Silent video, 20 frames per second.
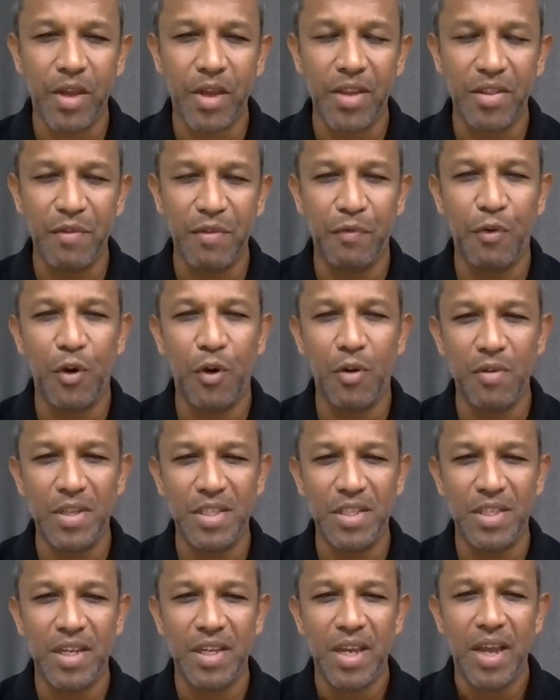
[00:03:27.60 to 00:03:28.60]
in the
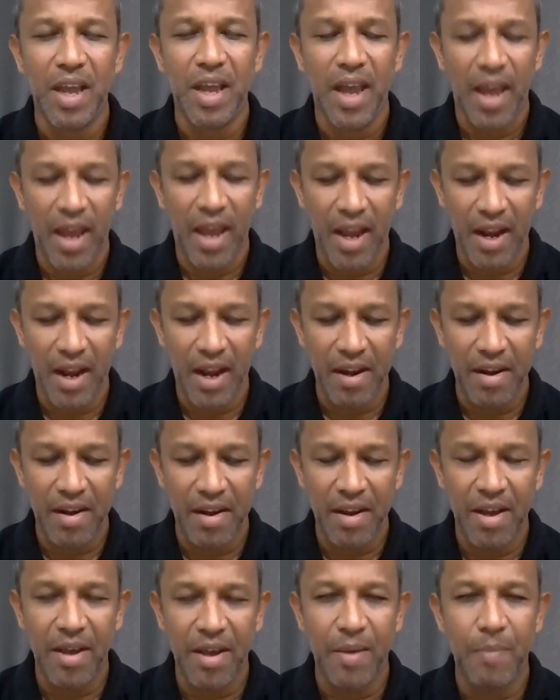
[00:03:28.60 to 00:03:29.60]
forwards.
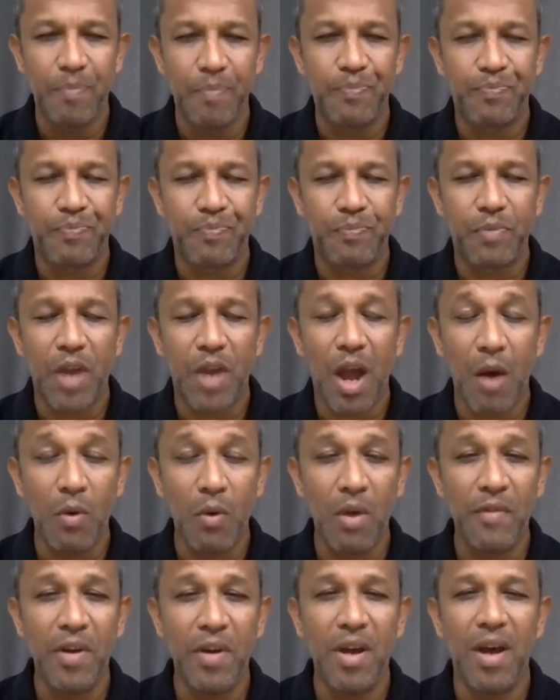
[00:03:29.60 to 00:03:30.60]
And
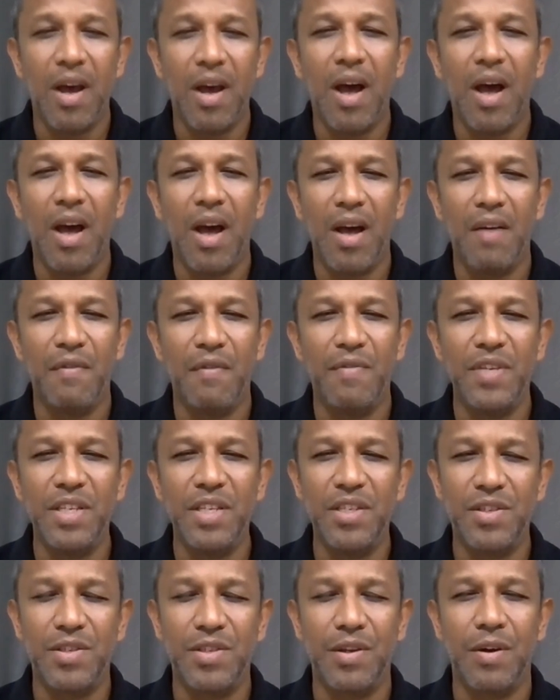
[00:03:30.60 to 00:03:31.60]
however,
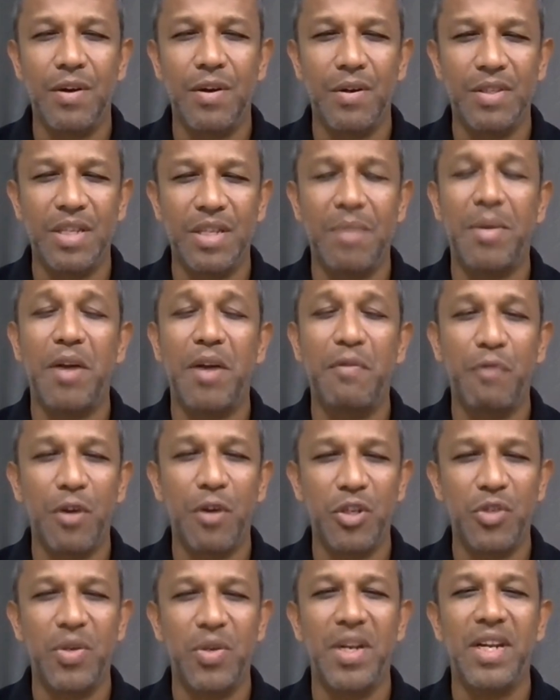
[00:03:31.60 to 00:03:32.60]
we saw some
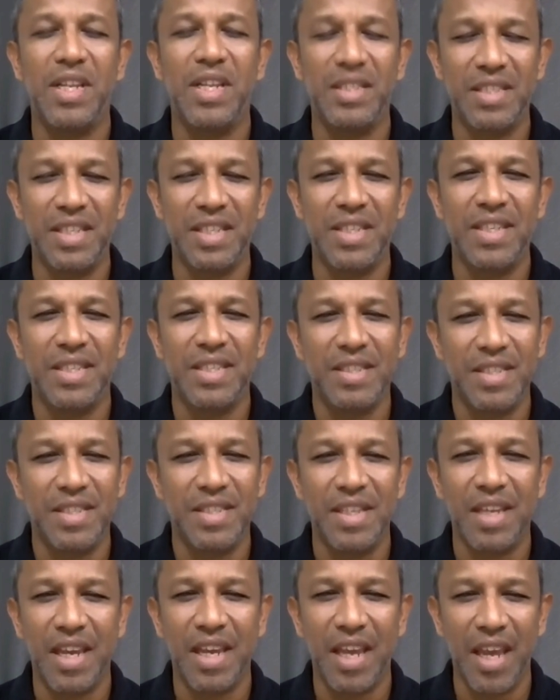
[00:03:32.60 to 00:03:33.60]
unfortunate incidents
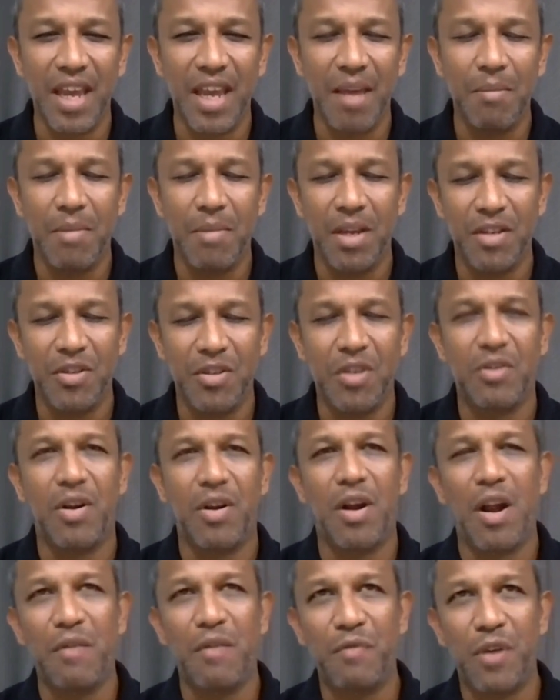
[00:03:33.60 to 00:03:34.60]
in the game. It's not
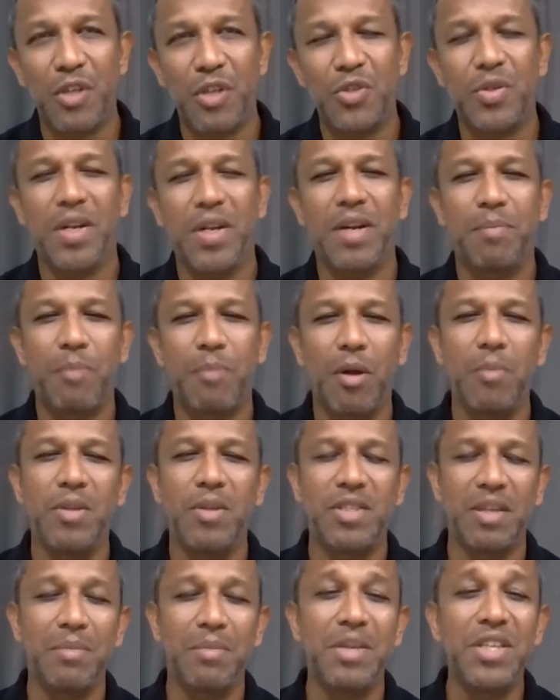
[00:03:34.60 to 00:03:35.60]
unfortunate,
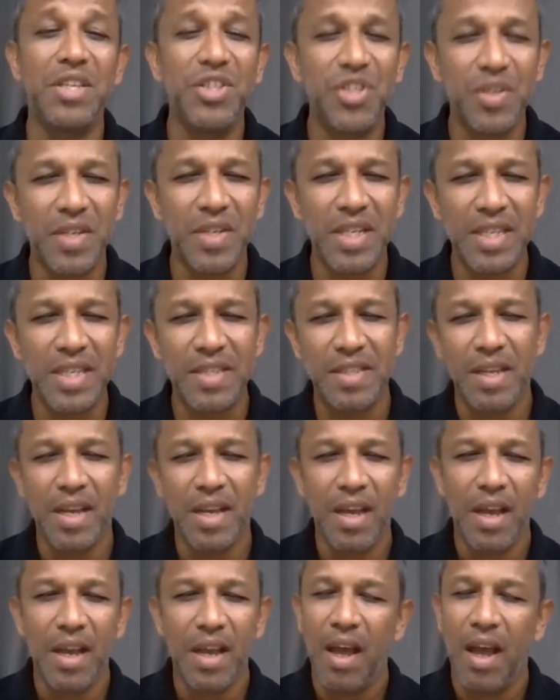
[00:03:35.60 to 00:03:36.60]
probably some injuries.
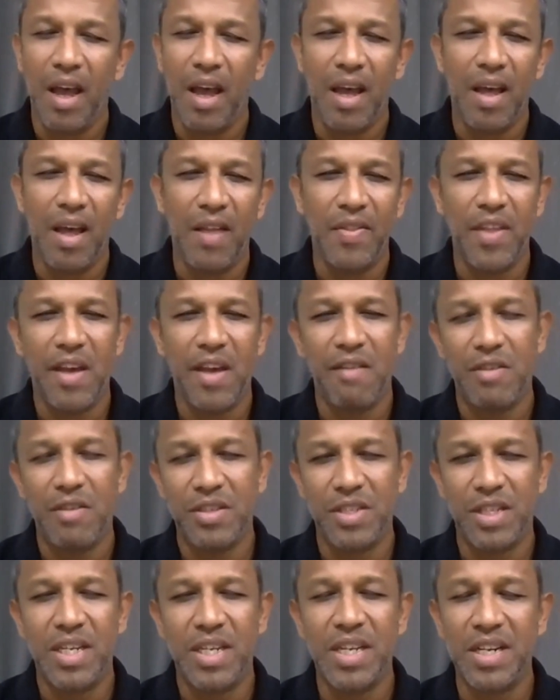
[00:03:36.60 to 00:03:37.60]
There
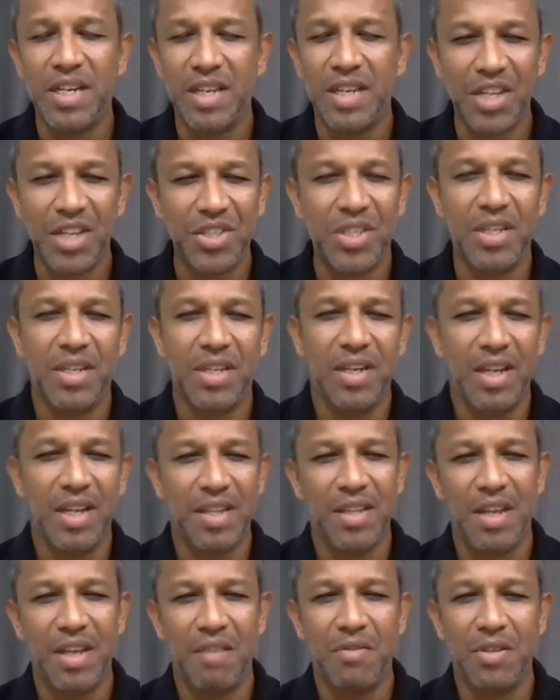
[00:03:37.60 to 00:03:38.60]
was a concussion,
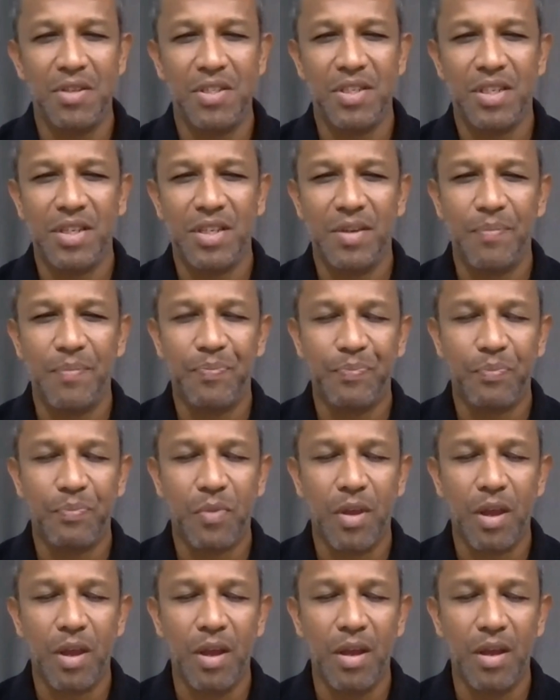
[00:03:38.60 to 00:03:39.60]
and there was a
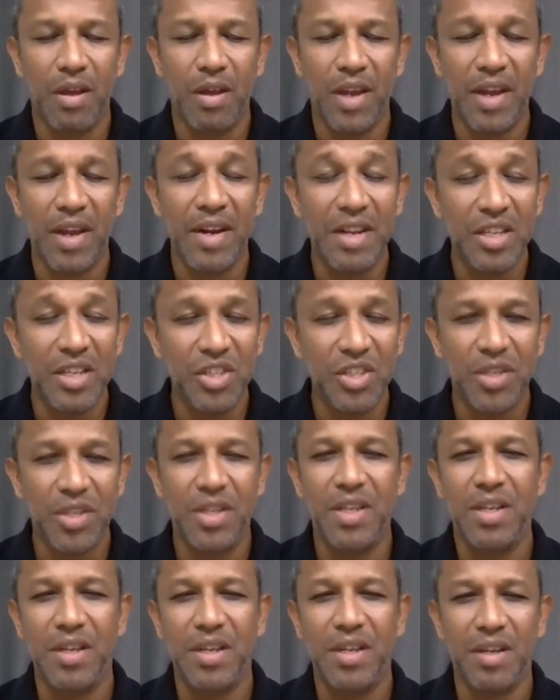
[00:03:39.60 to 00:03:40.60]
head
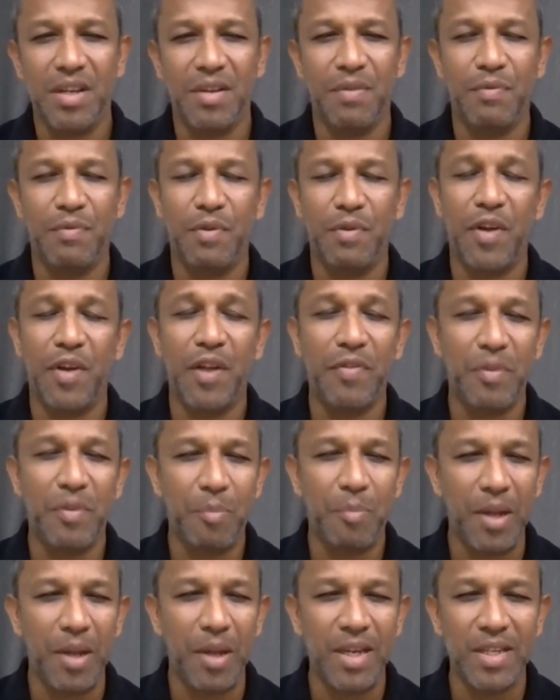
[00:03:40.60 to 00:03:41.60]
injury for one of
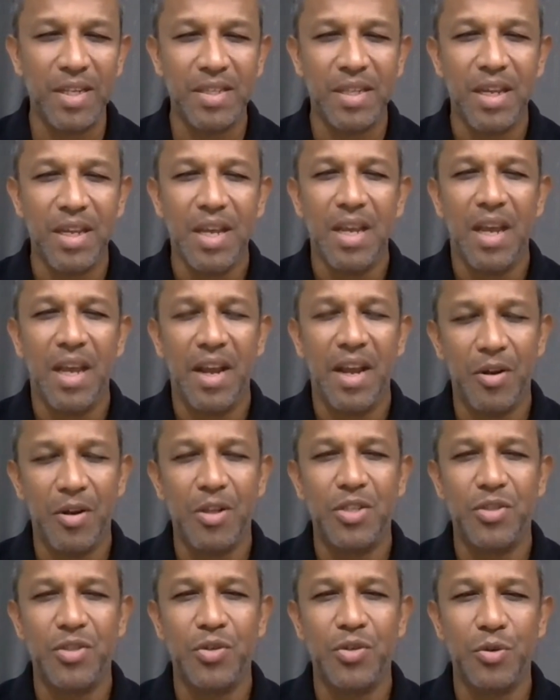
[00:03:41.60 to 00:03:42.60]
the players. And
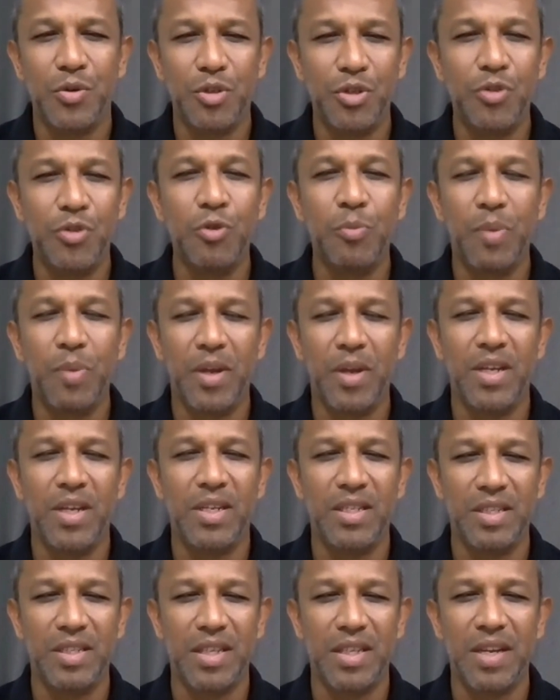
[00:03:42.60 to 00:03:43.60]
also 2
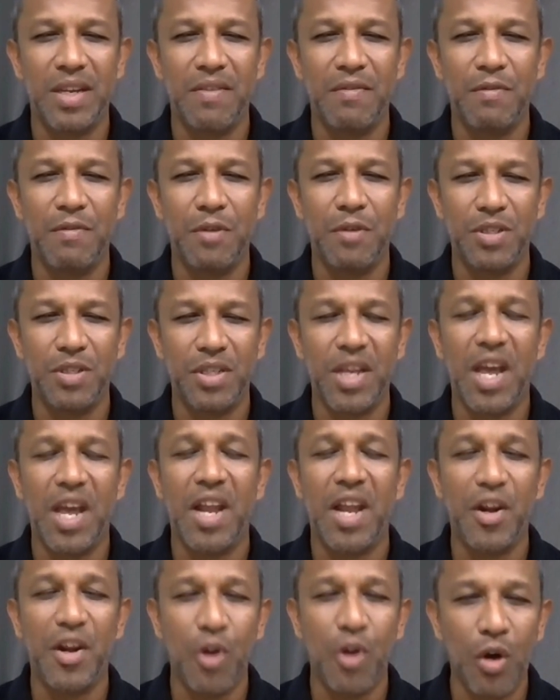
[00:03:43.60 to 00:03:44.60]
players was
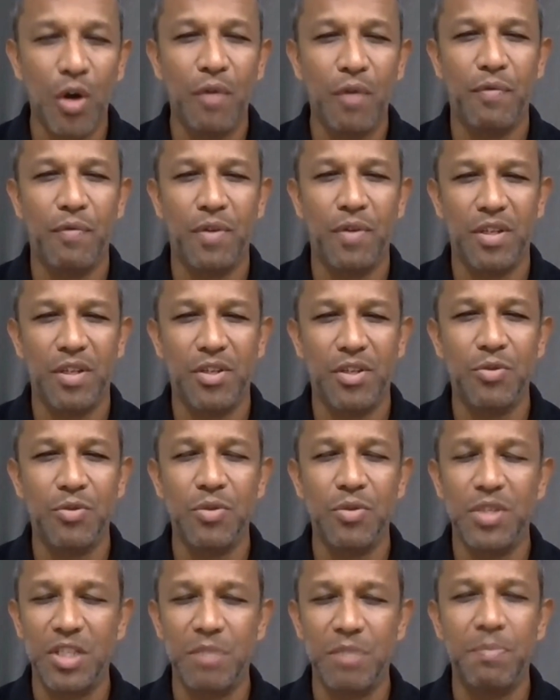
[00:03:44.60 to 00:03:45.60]
carried off,
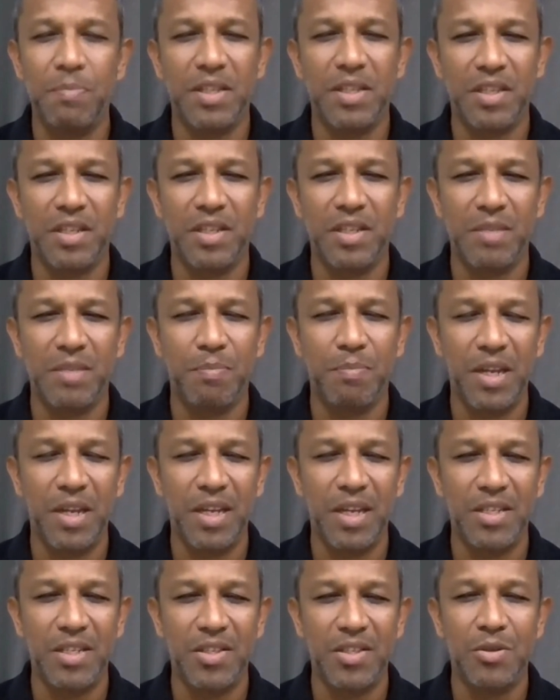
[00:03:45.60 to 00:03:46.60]
2 Isipathana
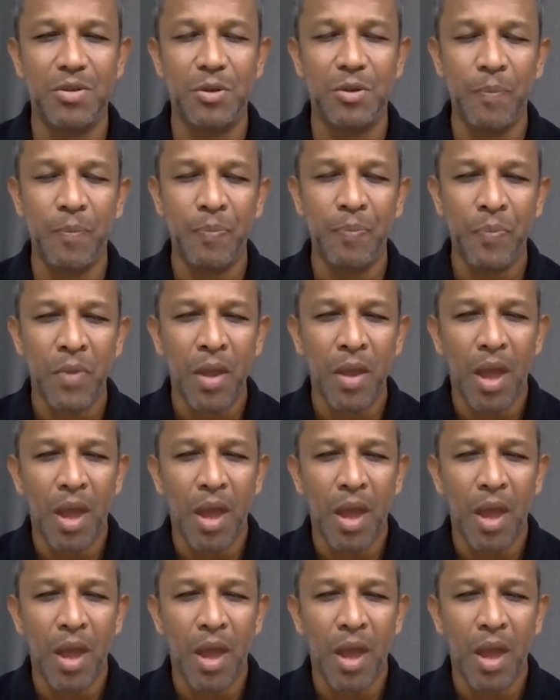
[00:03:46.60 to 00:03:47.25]
players. So